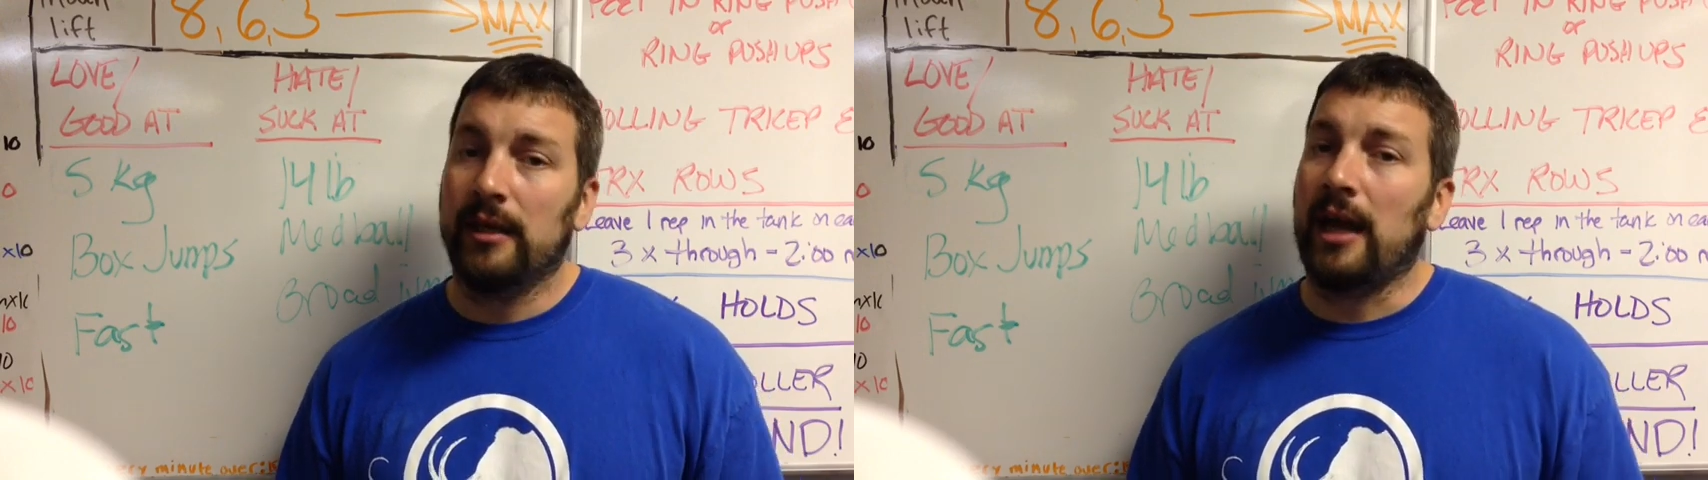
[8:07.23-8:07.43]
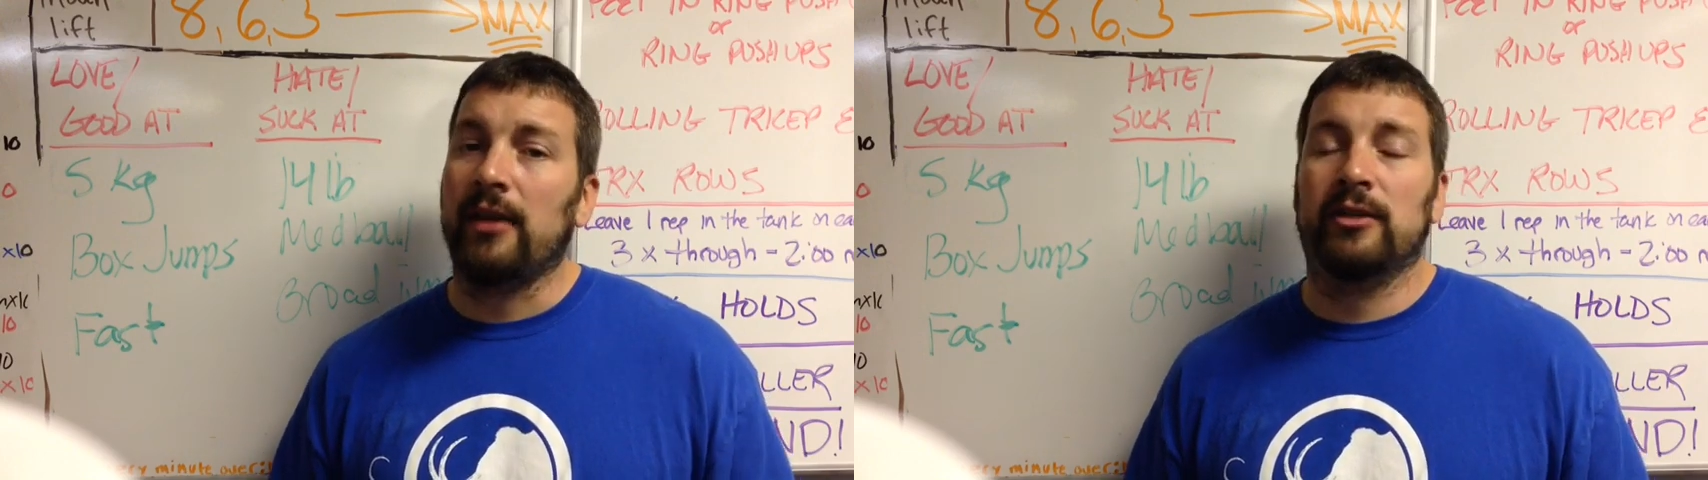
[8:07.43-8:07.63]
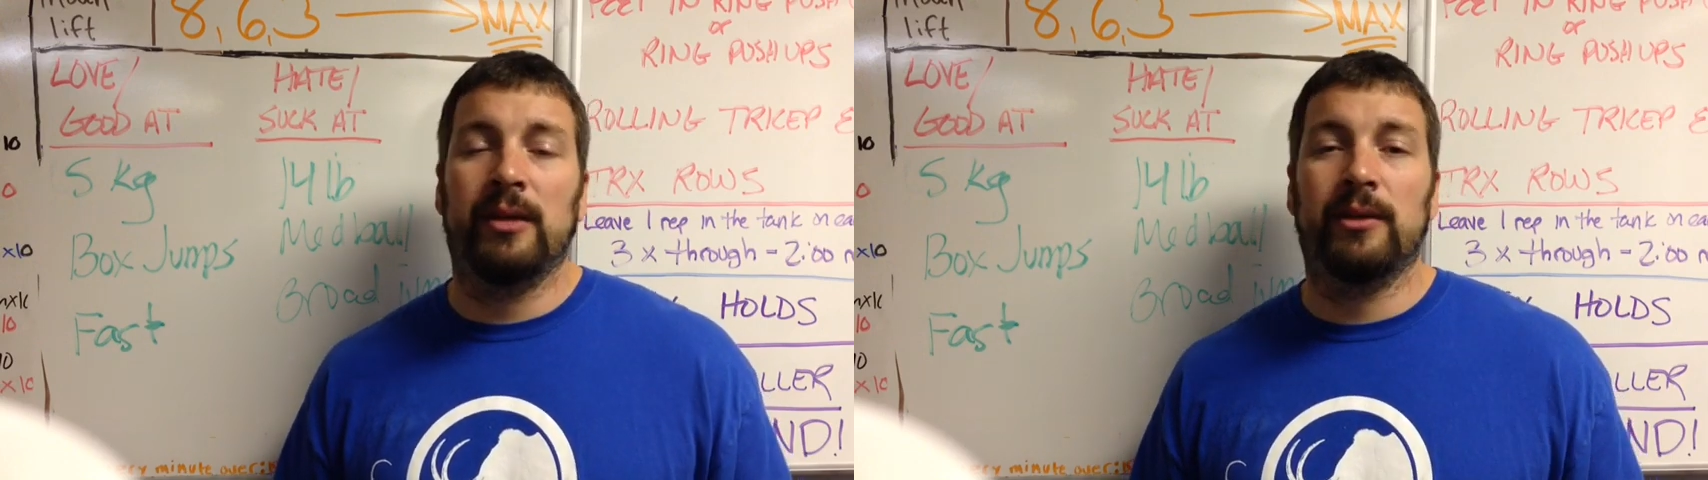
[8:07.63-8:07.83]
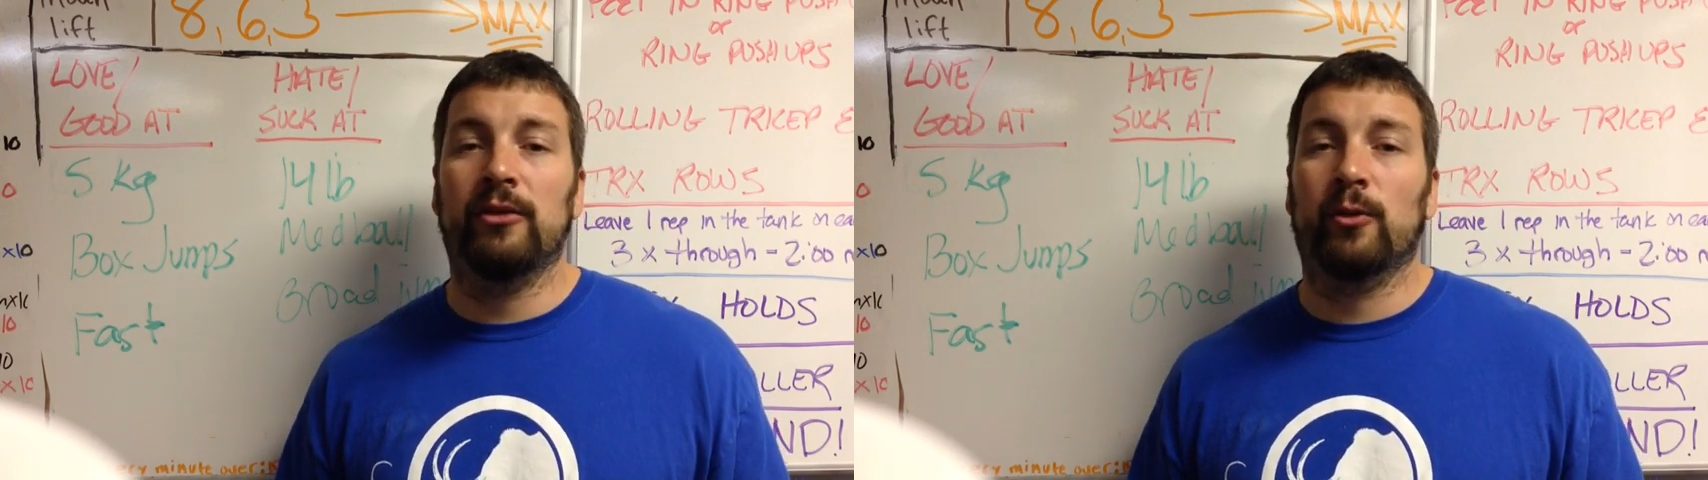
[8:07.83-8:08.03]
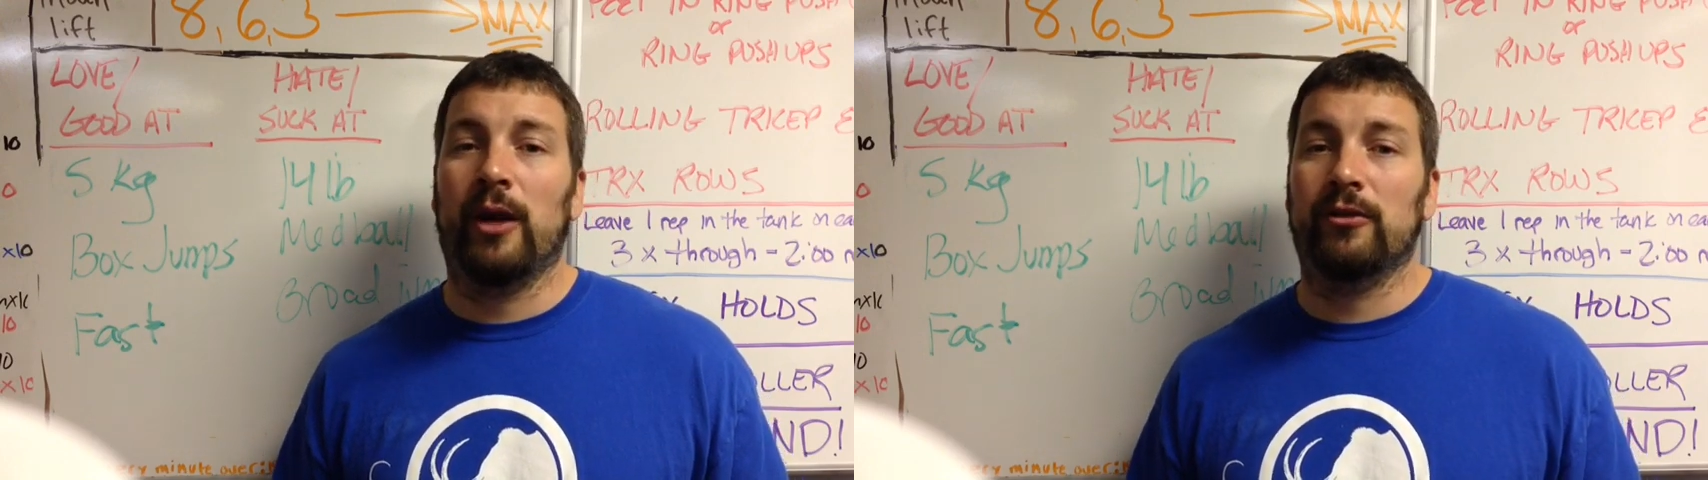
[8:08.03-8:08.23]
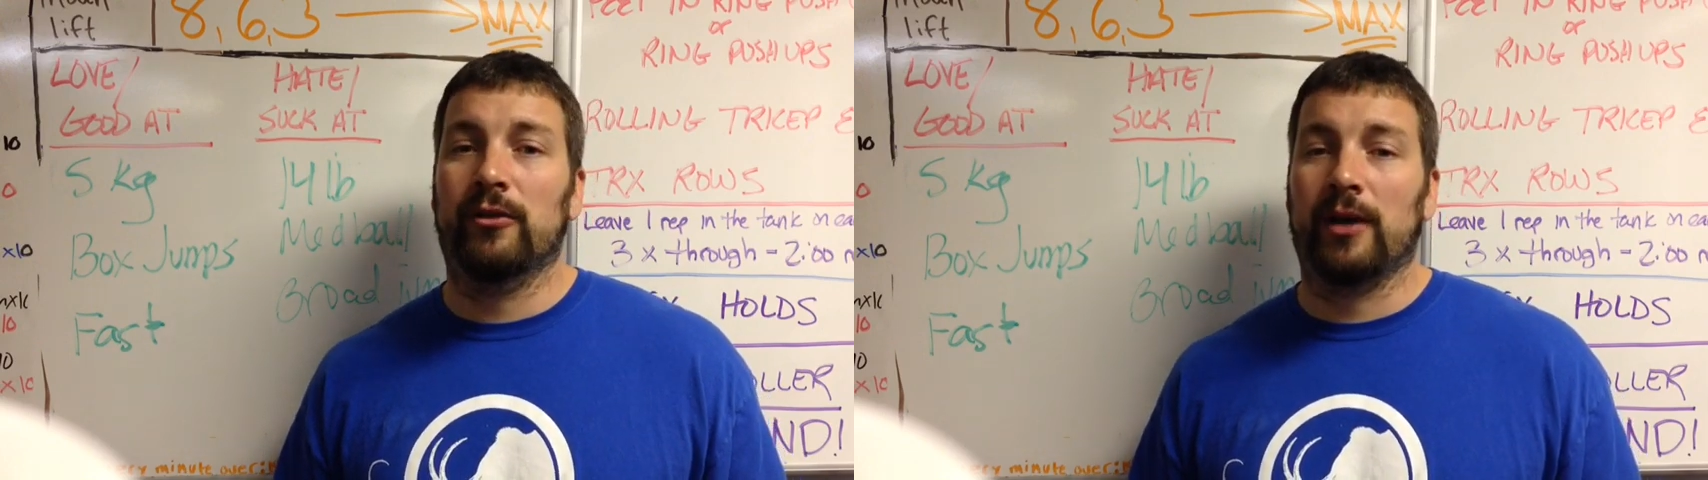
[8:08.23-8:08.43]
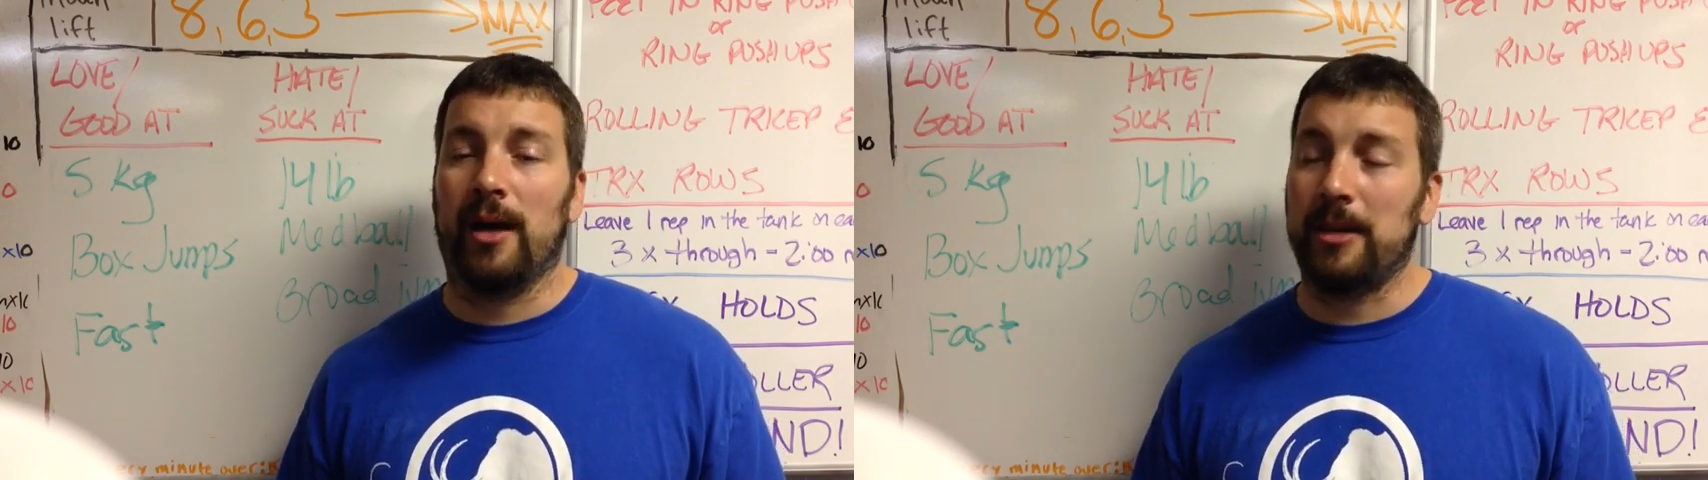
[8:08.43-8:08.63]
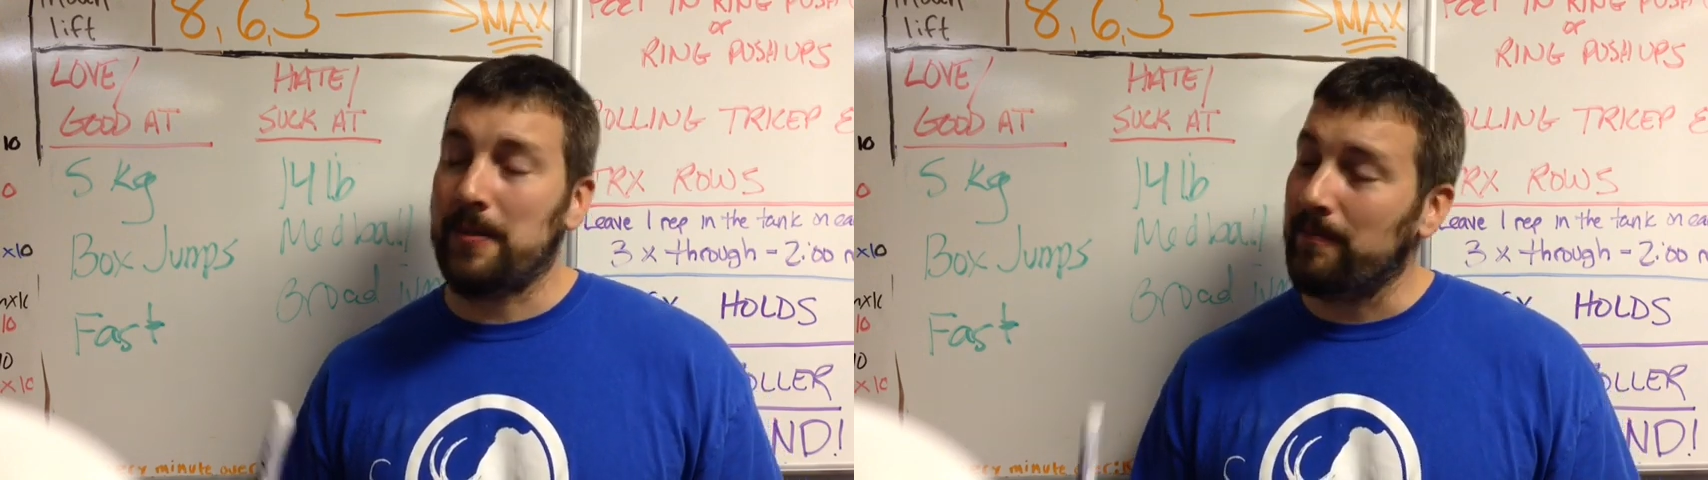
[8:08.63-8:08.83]
Guys, keep these questions
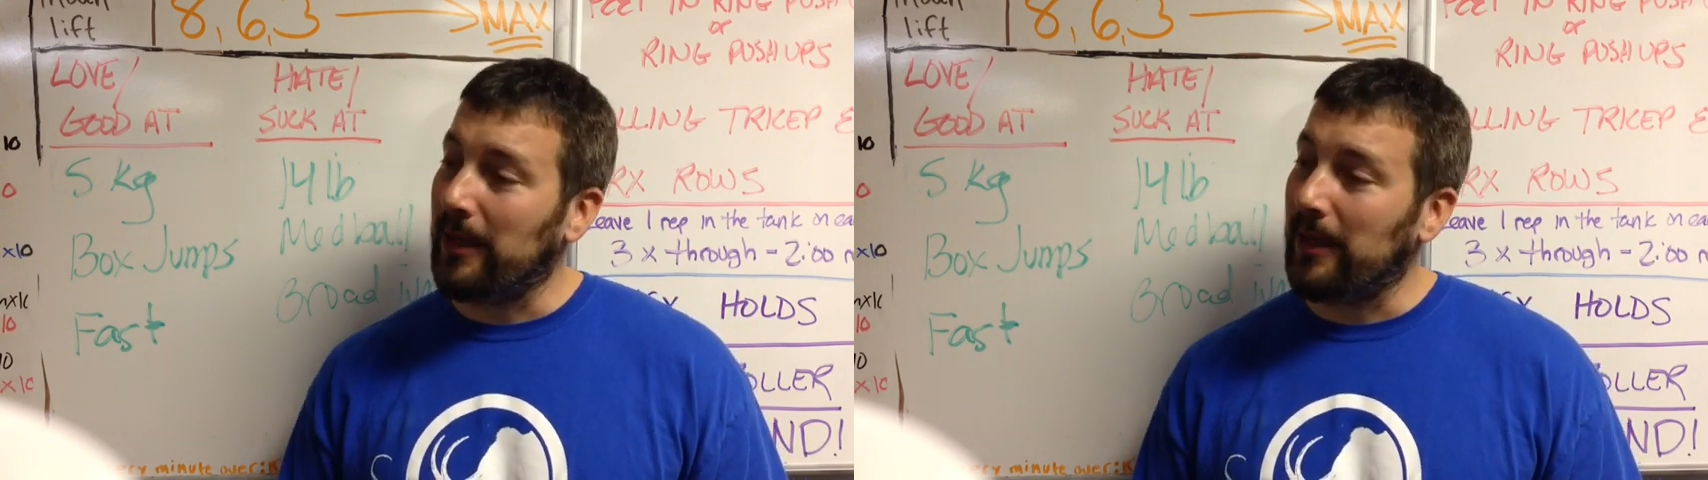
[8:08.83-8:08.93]
coming.